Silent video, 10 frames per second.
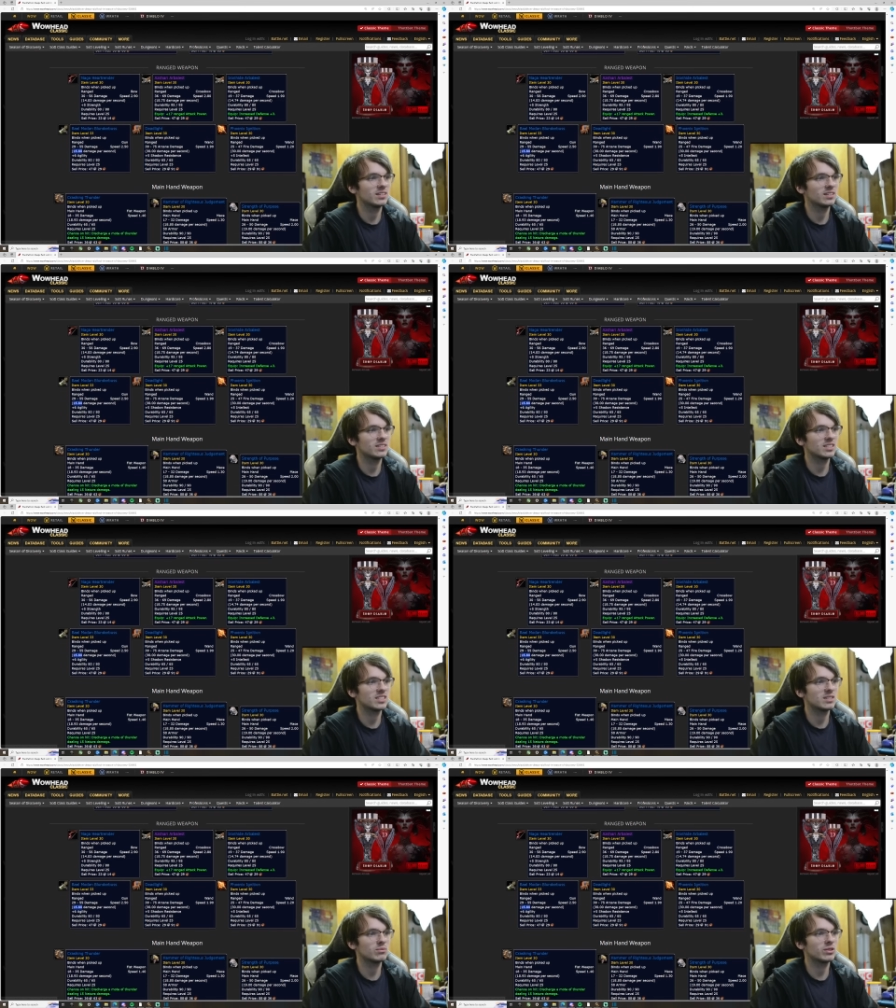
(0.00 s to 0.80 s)

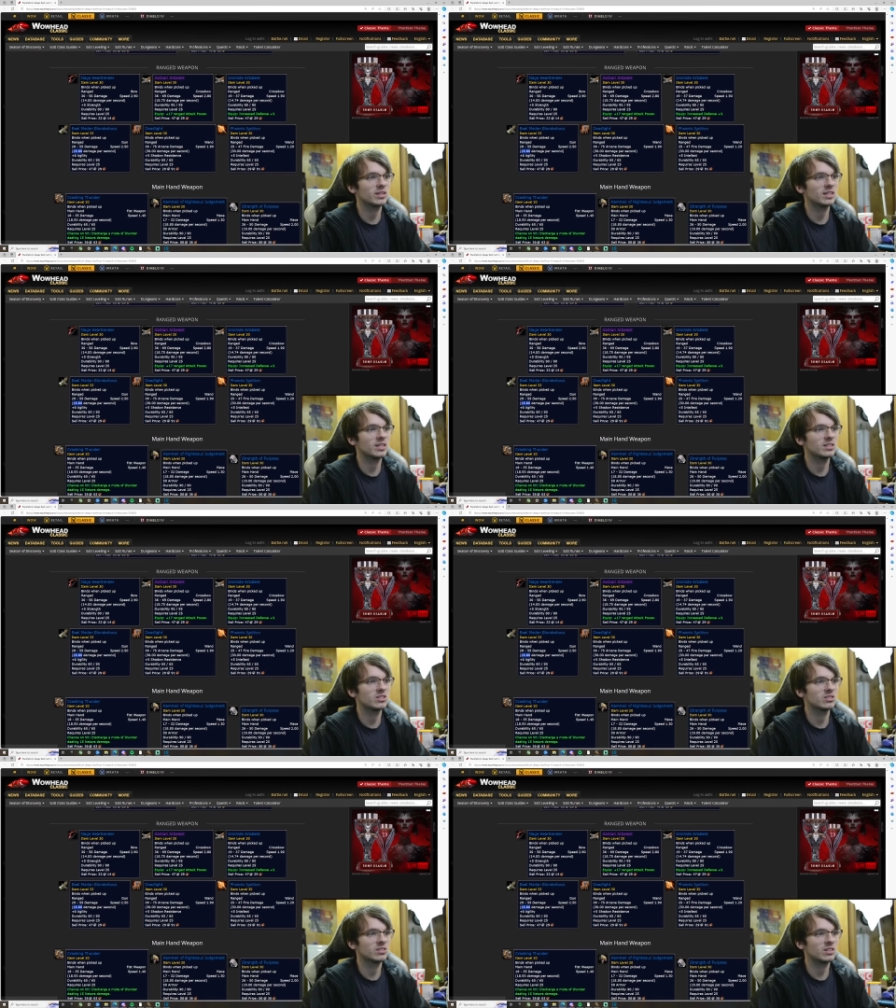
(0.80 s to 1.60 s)
16.8
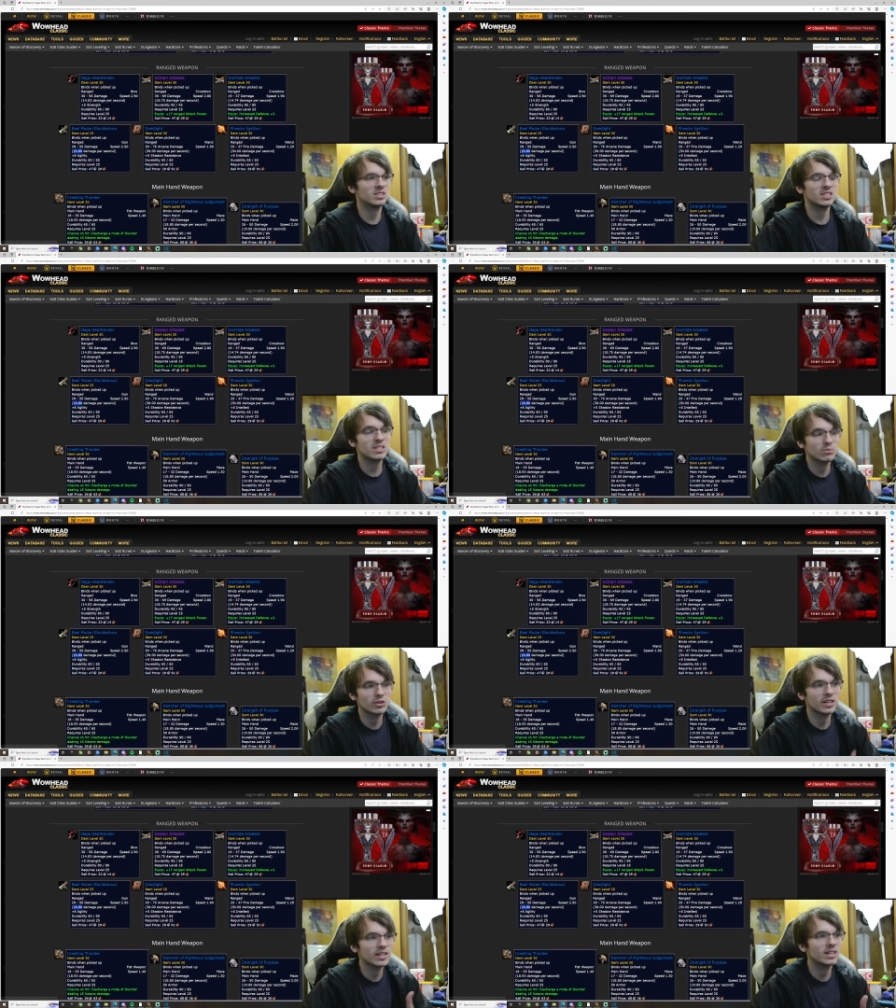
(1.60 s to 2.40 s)
agil
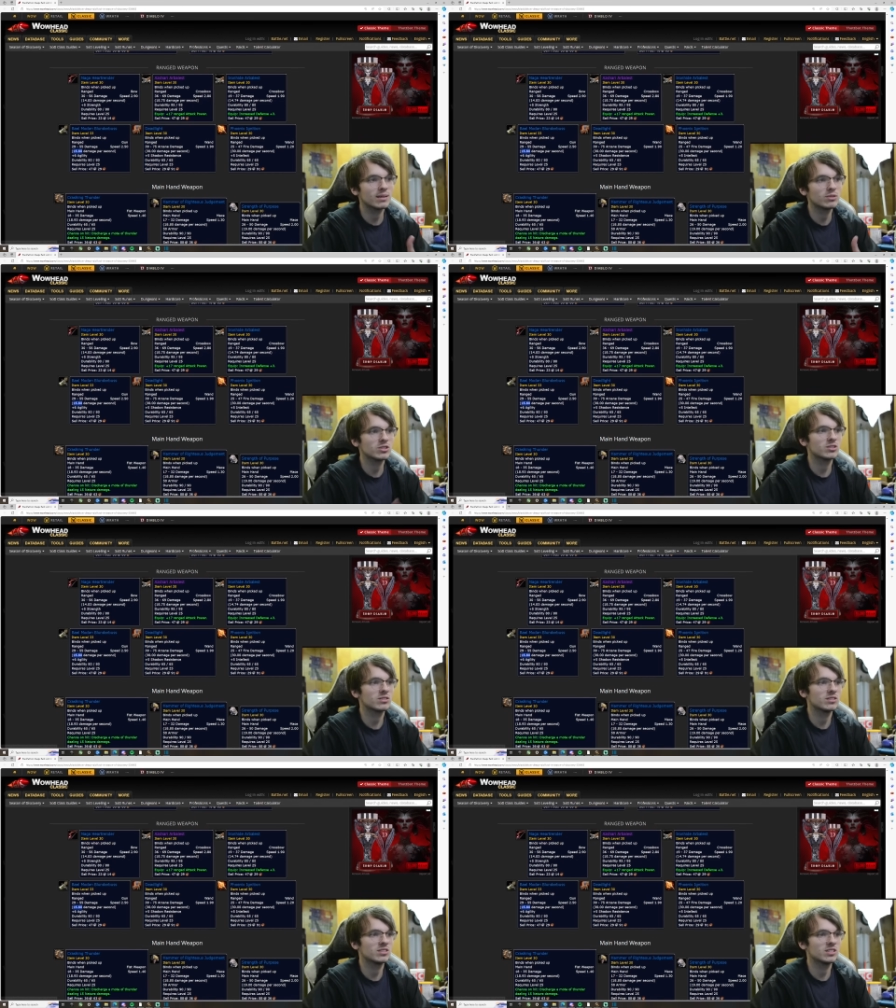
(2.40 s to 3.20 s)
16.8 damage
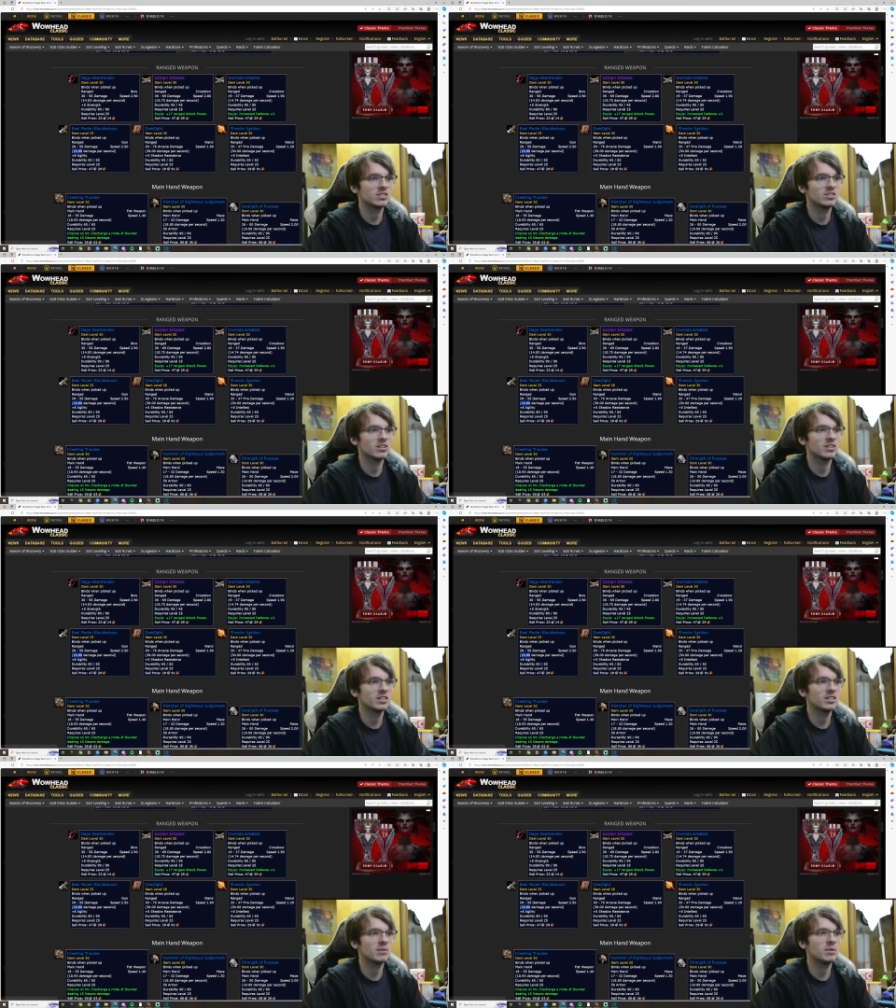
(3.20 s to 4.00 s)
6 agility
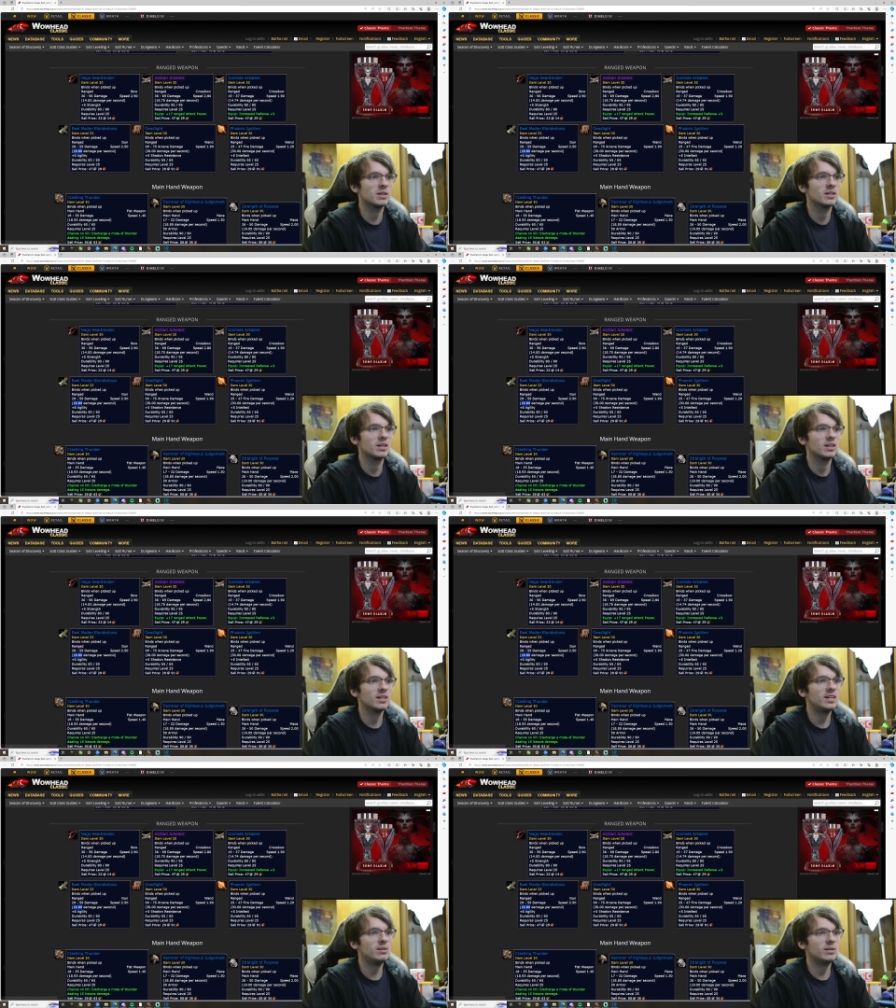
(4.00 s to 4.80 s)
not bad
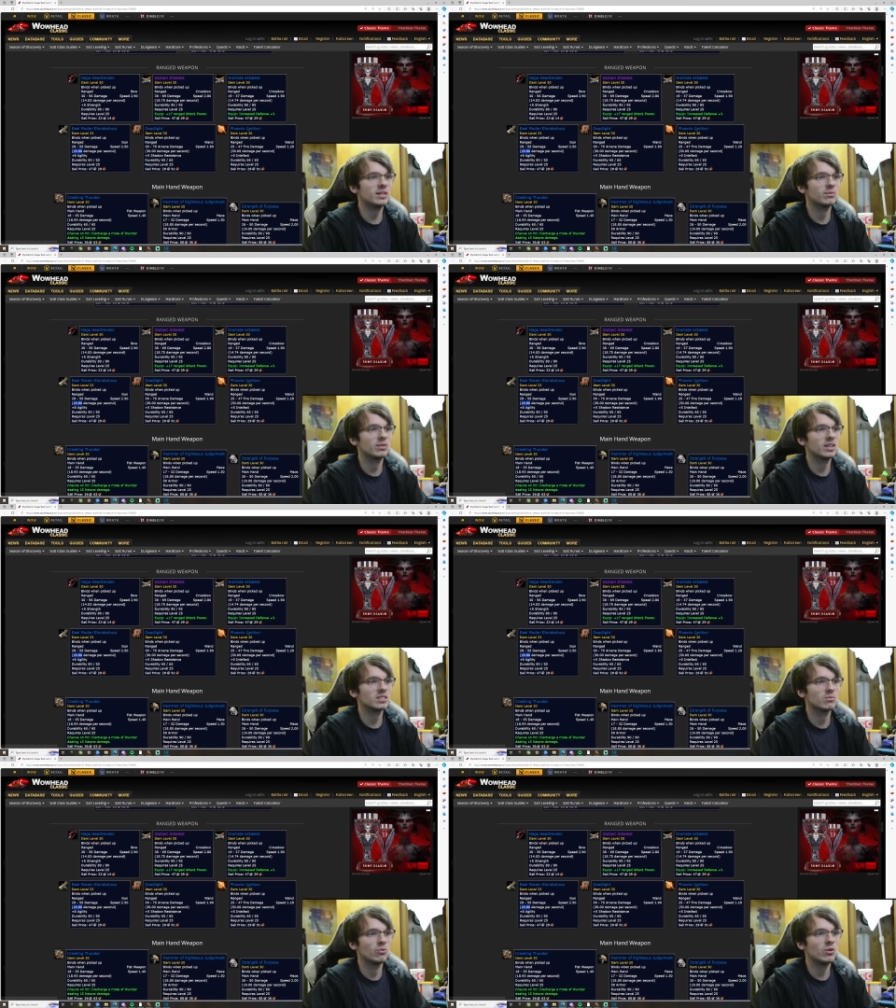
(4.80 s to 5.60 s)
all right we got
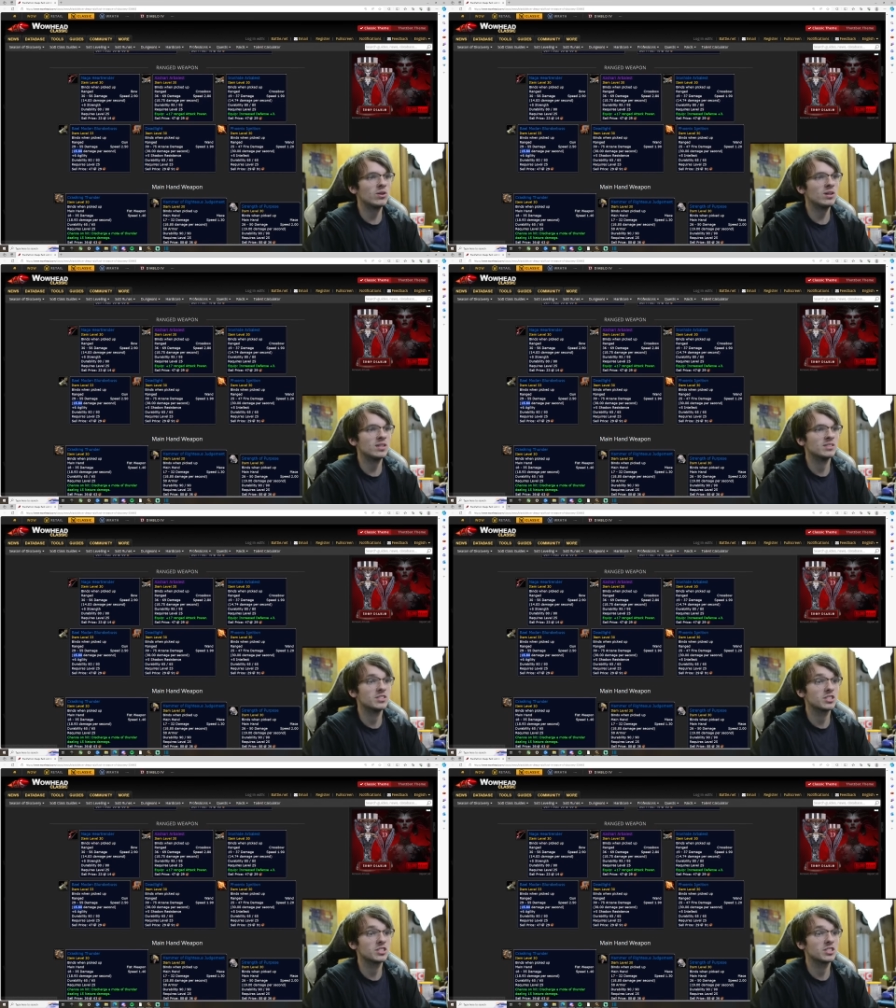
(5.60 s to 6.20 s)
some wands